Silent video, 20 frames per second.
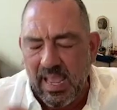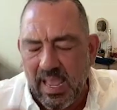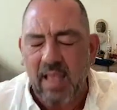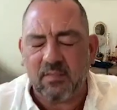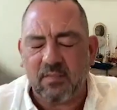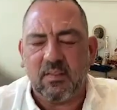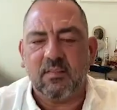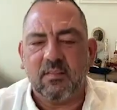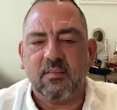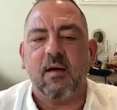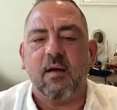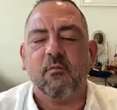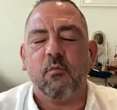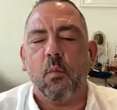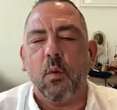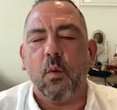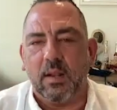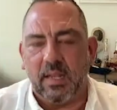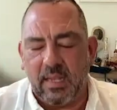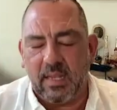essence of
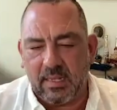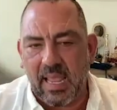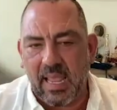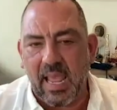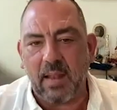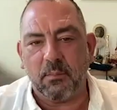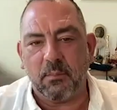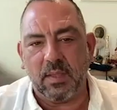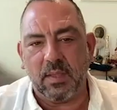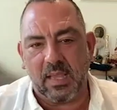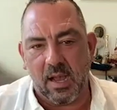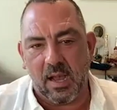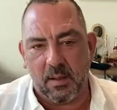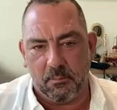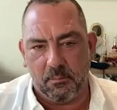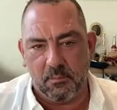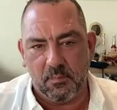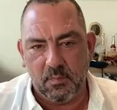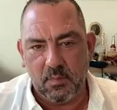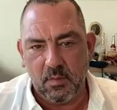what it can
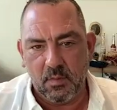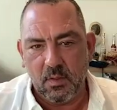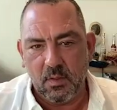become.